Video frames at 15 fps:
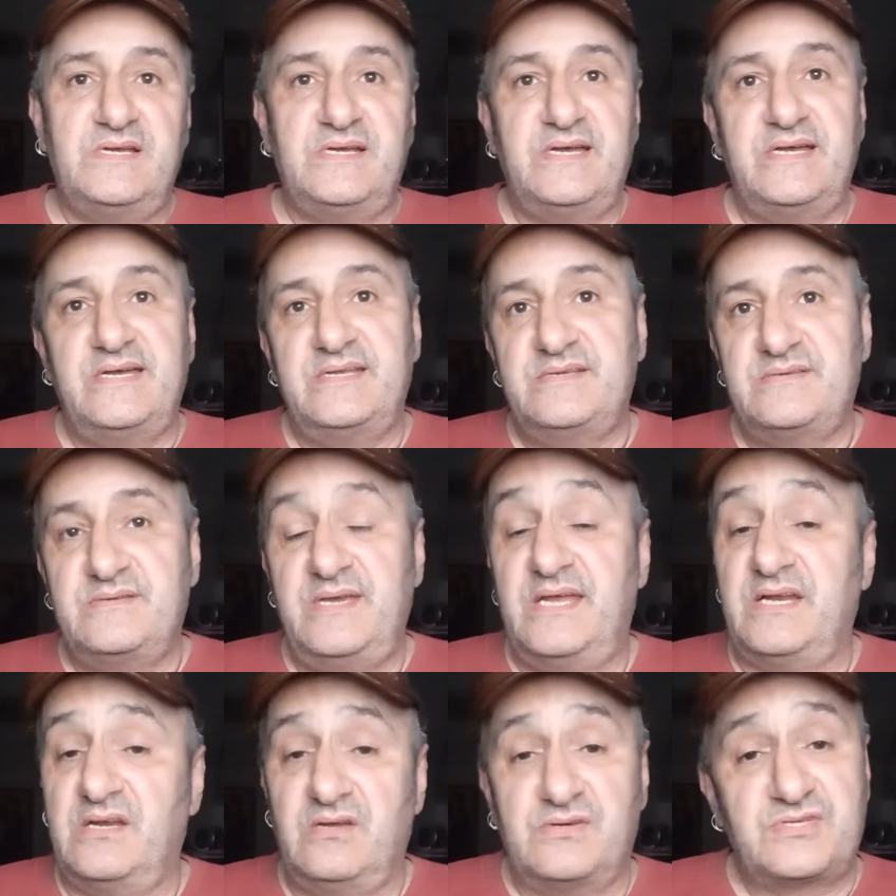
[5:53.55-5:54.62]
And he
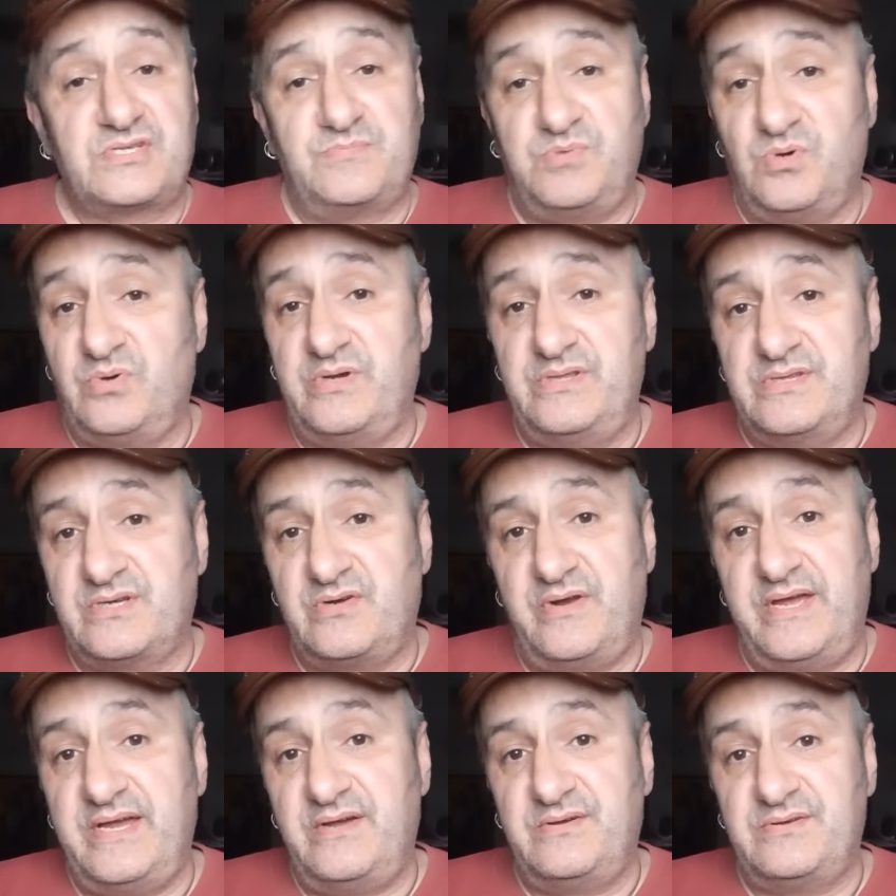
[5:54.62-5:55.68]
had a lot of support in the
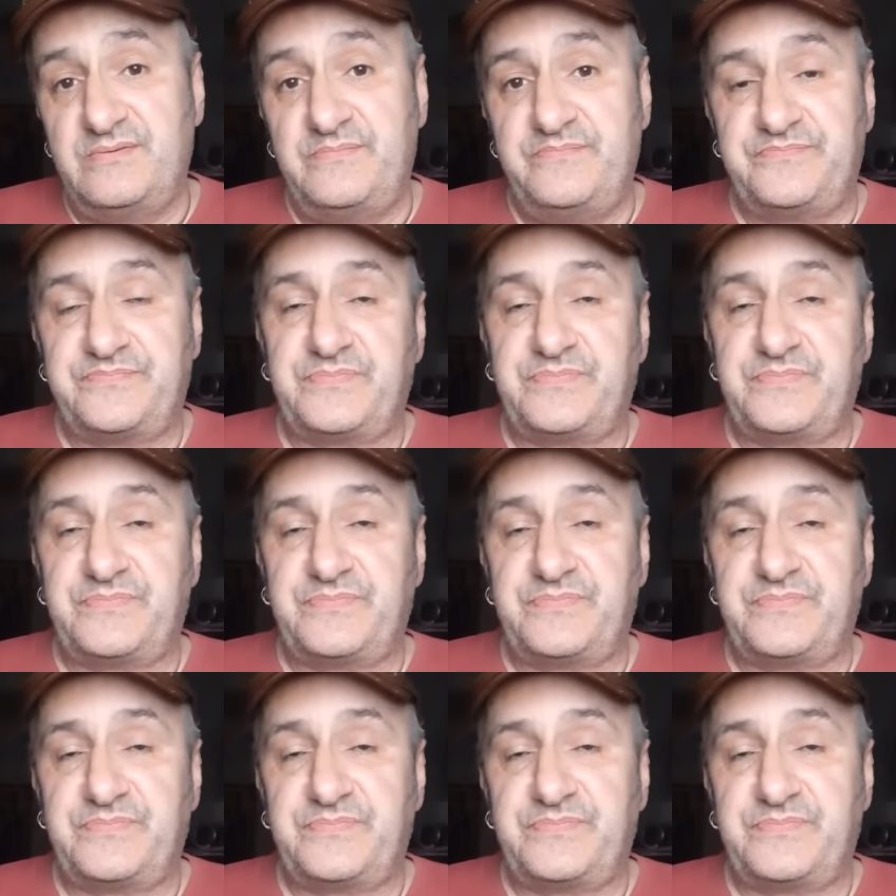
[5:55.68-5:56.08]
crowd.